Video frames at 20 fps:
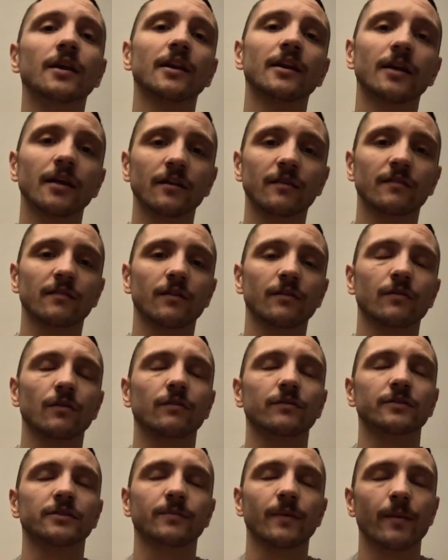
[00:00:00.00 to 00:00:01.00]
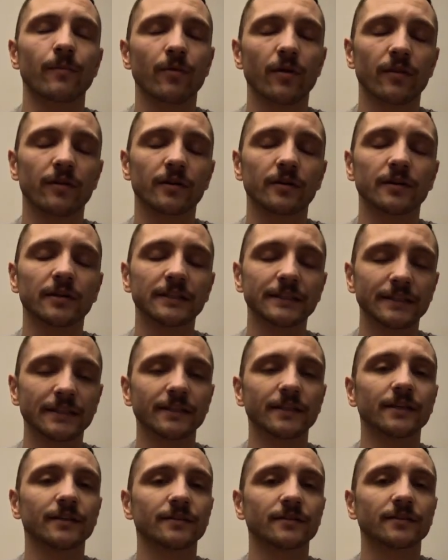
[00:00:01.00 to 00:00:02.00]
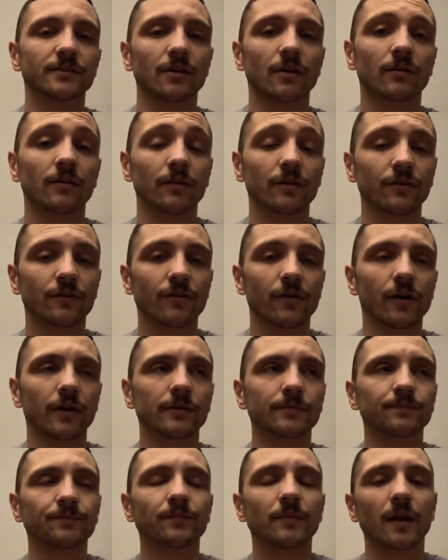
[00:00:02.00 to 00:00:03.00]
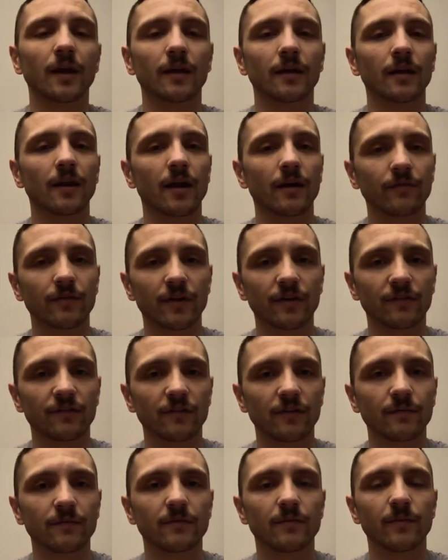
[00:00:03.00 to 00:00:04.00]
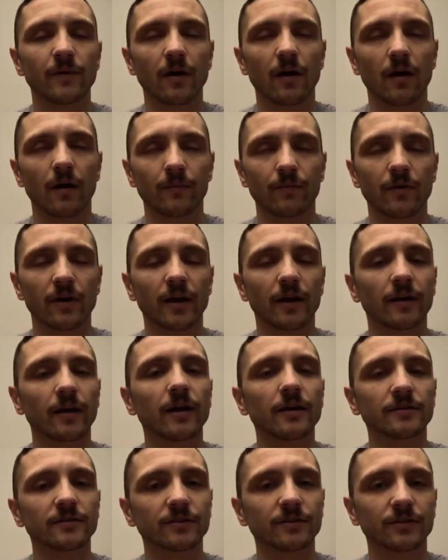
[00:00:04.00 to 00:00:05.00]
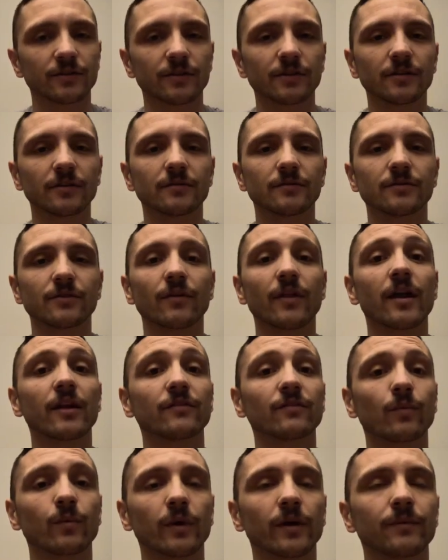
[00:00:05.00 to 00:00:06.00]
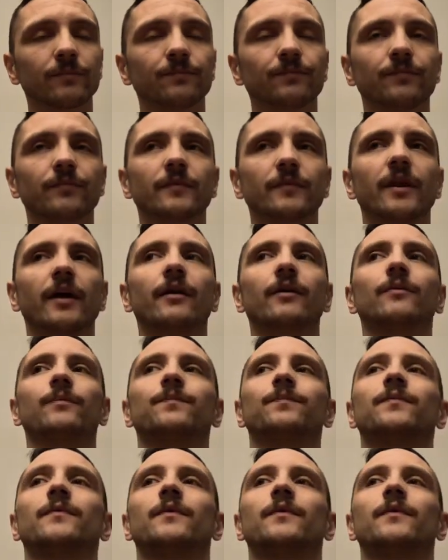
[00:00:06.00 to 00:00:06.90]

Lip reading: did get sent over to my brother, it did get installed on the truck, and everything seems to be operating as it should, so that is a win. Now,